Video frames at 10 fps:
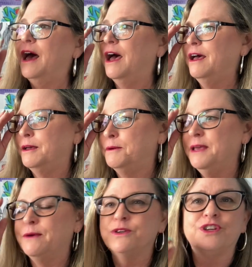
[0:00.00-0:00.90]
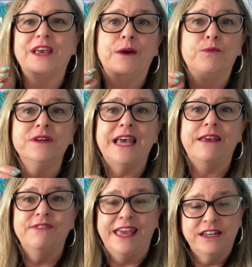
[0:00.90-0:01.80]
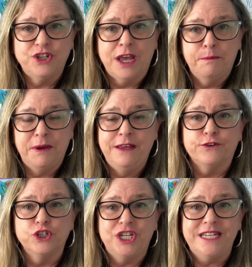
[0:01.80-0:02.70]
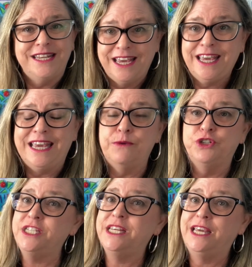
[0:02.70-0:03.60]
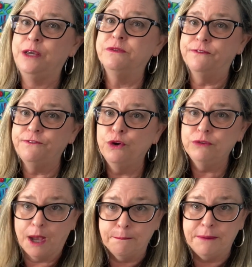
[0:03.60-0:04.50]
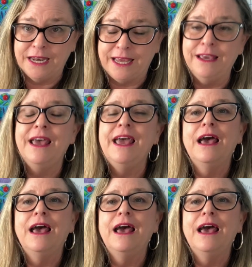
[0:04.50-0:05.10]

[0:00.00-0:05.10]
It was a Vantage company for GTE. GTE was the phone company.